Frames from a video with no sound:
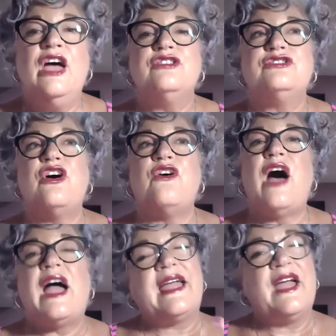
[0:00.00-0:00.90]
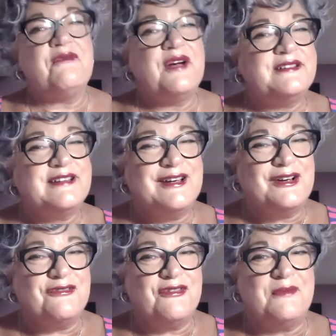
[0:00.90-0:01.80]
So I can't wait to
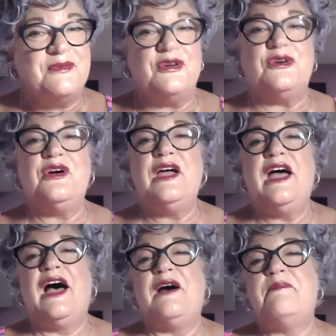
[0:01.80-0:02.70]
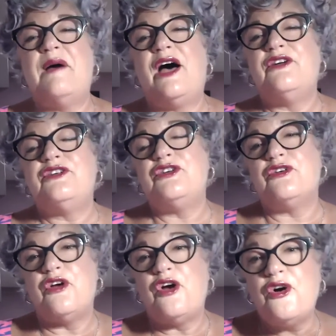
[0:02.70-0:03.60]
hear from you about
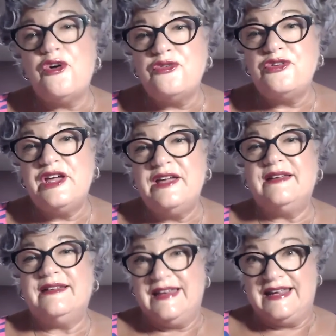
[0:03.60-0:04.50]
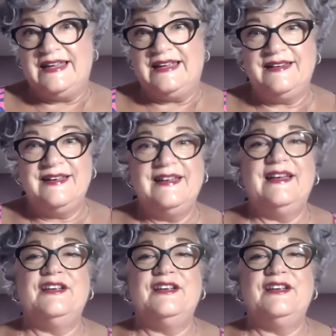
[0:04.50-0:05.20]
your own need